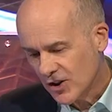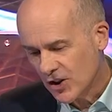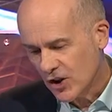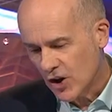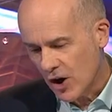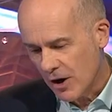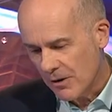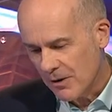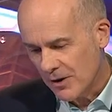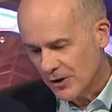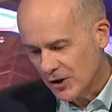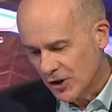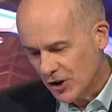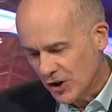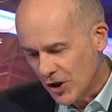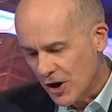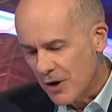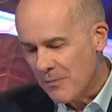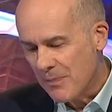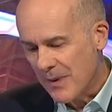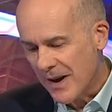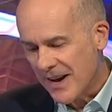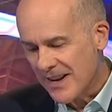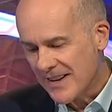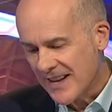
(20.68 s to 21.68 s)
She
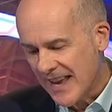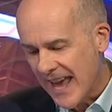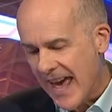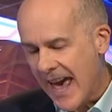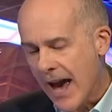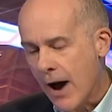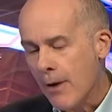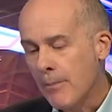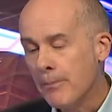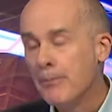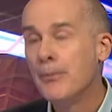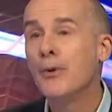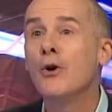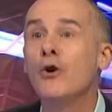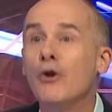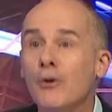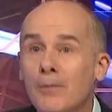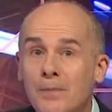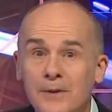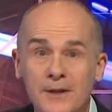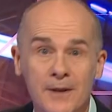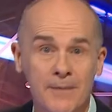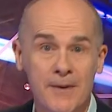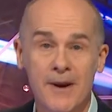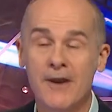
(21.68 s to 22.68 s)
sheep and cow
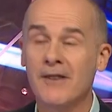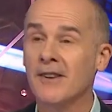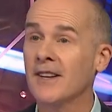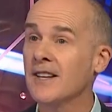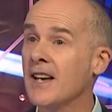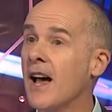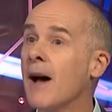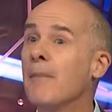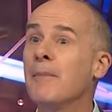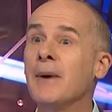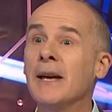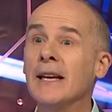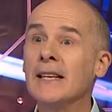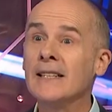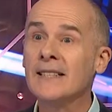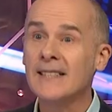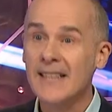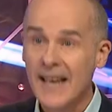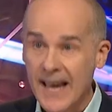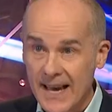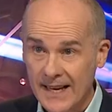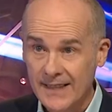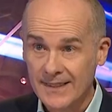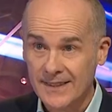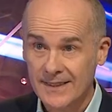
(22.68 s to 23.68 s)
burps apparently are being
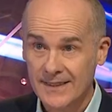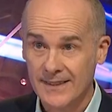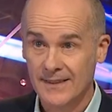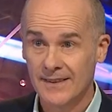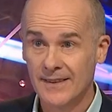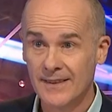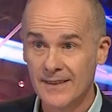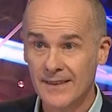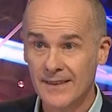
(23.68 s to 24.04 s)
taxed. What